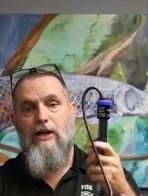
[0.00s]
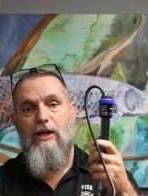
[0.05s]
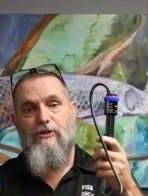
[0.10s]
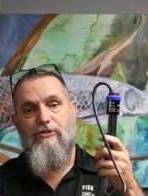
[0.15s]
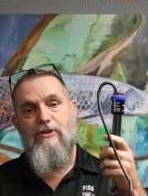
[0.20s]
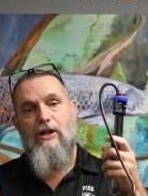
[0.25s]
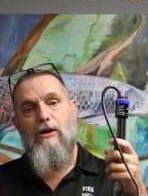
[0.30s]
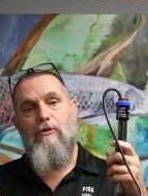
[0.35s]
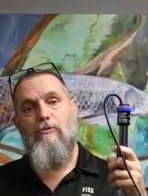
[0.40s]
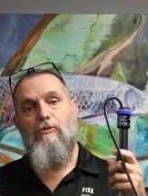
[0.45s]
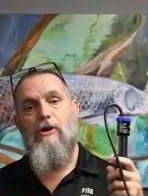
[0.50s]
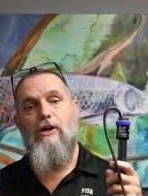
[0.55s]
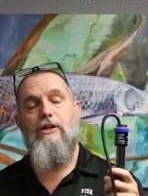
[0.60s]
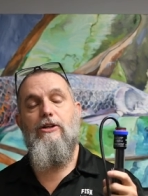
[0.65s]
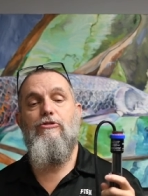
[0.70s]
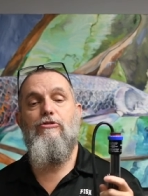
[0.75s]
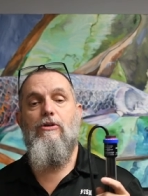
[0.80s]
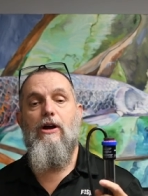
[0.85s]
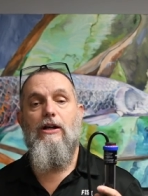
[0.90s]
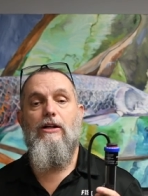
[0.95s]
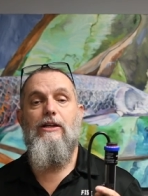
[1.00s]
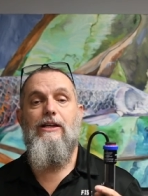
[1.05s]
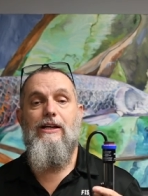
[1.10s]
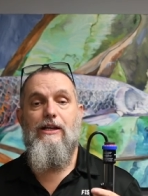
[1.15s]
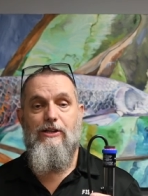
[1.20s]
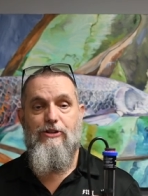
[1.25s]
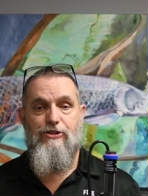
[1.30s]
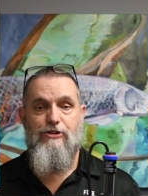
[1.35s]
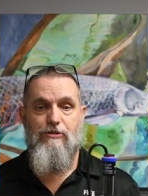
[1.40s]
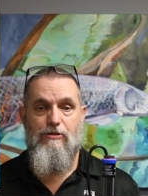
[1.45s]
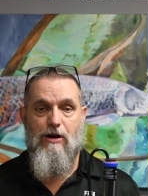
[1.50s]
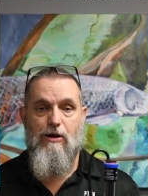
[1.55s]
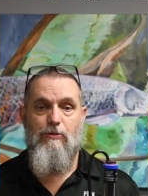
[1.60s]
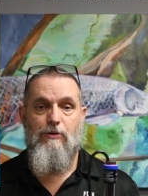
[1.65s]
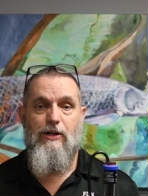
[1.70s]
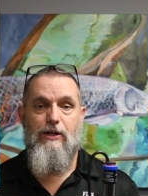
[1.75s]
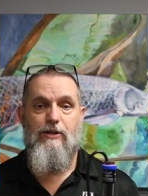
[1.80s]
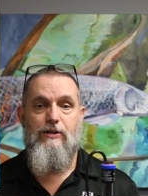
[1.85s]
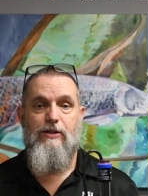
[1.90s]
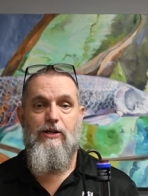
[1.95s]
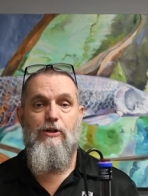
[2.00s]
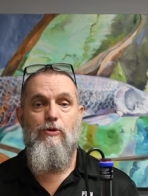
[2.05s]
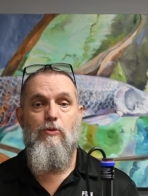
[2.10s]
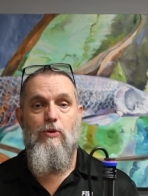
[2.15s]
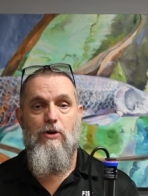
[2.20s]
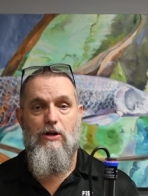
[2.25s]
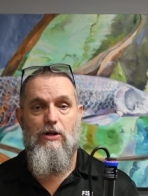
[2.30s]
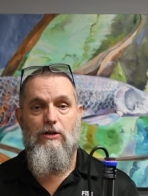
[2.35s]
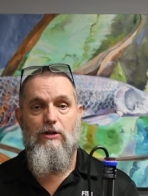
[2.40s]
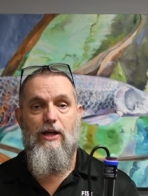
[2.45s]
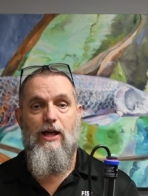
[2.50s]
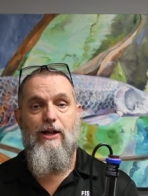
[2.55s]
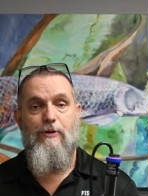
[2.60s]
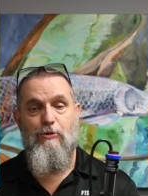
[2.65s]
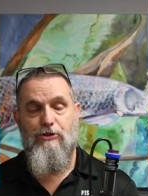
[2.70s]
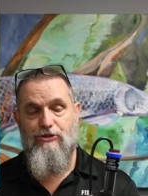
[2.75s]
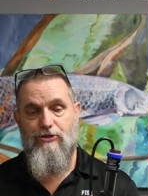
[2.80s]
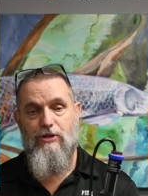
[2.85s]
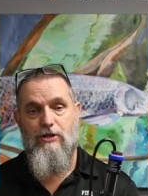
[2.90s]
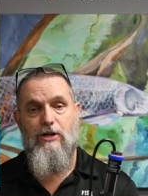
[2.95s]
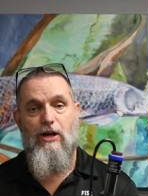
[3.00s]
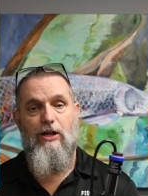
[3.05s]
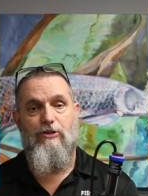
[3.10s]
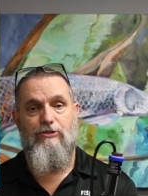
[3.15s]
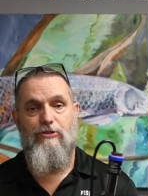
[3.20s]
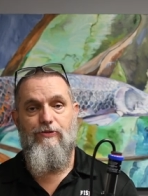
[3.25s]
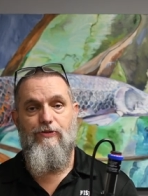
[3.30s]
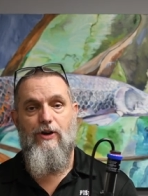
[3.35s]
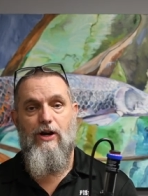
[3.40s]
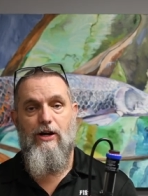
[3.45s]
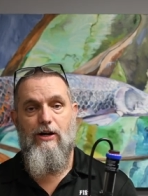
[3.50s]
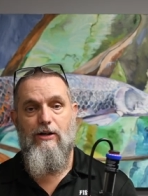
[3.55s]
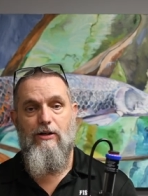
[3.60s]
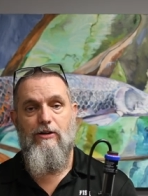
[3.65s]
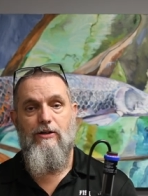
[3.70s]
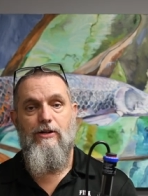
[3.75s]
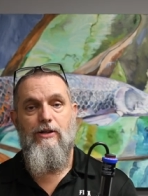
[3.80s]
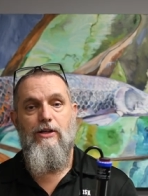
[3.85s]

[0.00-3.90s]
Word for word: it's not running directly into your outlet in the wall, and which can cause a fire.